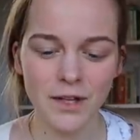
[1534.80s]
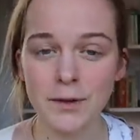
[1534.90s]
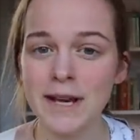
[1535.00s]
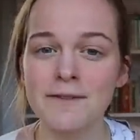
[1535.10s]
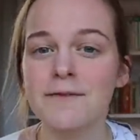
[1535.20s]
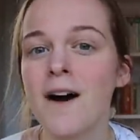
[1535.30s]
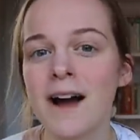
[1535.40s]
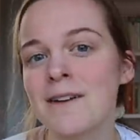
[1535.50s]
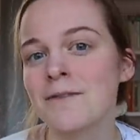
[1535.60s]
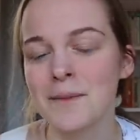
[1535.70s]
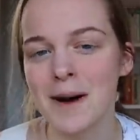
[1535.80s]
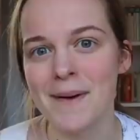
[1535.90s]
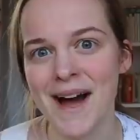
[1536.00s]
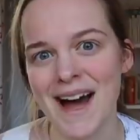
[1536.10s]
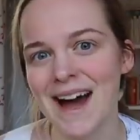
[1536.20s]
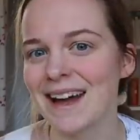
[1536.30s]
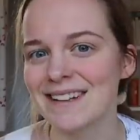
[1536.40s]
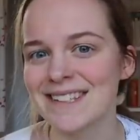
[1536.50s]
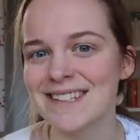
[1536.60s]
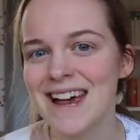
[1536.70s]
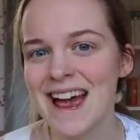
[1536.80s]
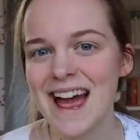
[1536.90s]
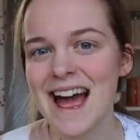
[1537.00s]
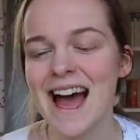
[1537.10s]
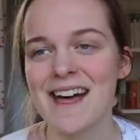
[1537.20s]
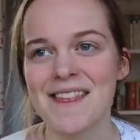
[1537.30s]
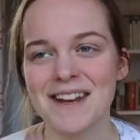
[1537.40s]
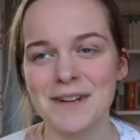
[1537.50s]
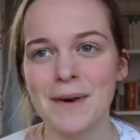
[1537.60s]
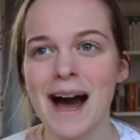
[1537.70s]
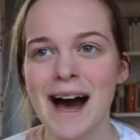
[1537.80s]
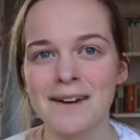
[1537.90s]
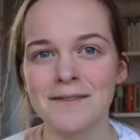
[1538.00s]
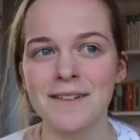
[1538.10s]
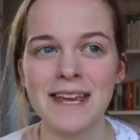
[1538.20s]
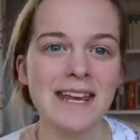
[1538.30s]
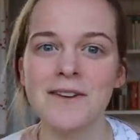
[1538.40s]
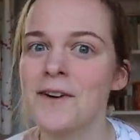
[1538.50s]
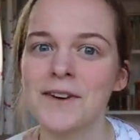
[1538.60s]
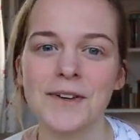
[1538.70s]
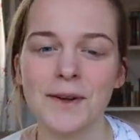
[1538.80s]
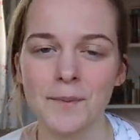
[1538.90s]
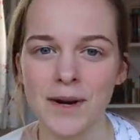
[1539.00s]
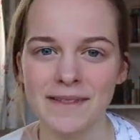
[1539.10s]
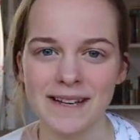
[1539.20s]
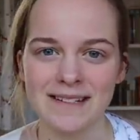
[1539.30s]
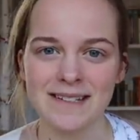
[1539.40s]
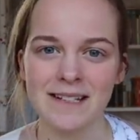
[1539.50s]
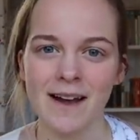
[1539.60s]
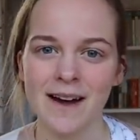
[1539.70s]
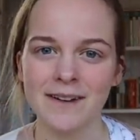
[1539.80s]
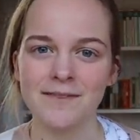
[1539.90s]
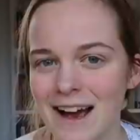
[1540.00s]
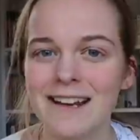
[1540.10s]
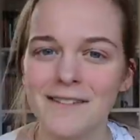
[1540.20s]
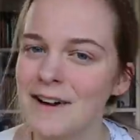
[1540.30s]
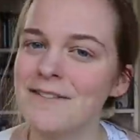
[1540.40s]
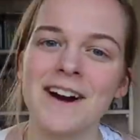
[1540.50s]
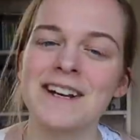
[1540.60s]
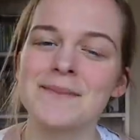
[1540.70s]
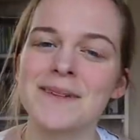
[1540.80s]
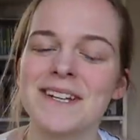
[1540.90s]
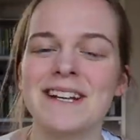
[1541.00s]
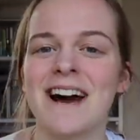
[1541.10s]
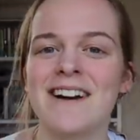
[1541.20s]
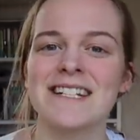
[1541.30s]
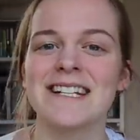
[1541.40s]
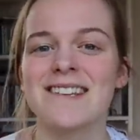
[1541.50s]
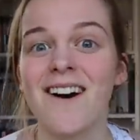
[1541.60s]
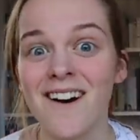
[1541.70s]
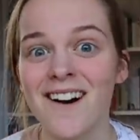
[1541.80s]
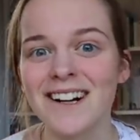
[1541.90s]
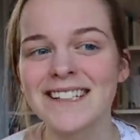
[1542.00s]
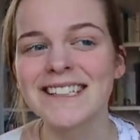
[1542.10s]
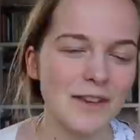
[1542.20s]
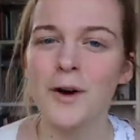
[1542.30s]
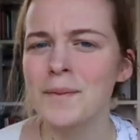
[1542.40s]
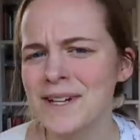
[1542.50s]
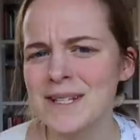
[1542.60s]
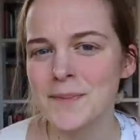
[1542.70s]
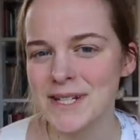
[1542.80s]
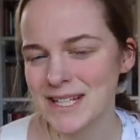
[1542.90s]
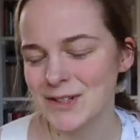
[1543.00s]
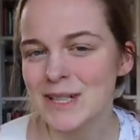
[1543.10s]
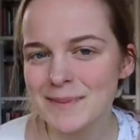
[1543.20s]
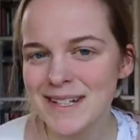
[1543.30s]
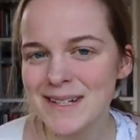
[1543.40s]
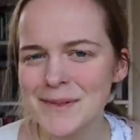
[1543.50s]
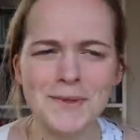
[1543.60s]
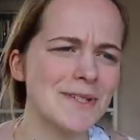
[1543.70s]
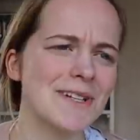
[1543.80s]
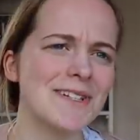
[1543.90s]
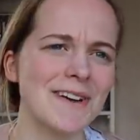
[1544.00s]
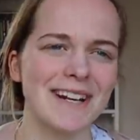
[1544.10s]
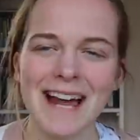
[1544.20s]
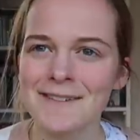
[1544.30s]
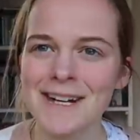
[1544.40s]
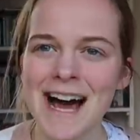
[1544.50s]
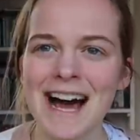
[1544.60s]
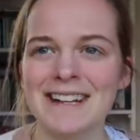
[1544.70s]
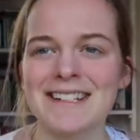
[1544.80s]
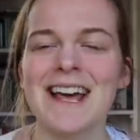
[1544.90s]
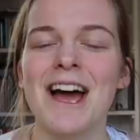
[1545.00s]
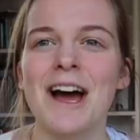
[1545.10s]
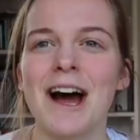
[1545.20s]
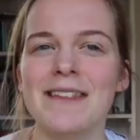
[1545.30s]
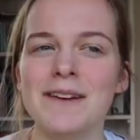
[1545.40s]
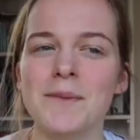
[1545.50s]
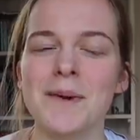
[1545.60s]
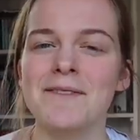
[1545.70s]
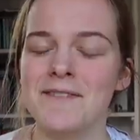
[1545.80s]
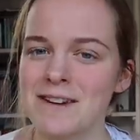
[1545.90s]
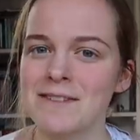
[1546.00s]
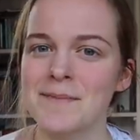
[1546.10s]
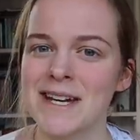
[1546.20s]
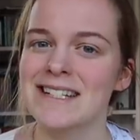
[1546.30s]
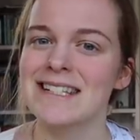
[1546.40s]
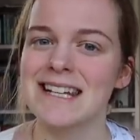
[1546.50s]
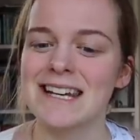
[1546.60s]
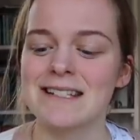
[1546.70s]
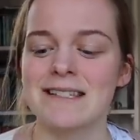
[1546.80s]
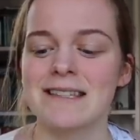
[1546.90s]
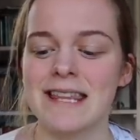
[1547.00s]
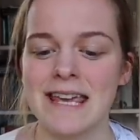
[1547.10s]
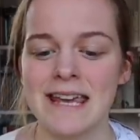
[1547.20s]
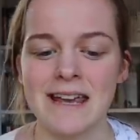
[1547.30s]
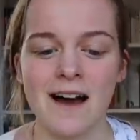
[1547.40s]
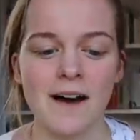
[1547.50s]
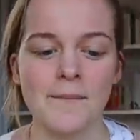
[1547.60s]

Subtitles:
create fire from her bare hands. And then you have Enoch, who can bring things to life. I love how varied the peculiarities are. The whole book is pretty creepy, but also so clever. And I think one of my favorite bits is the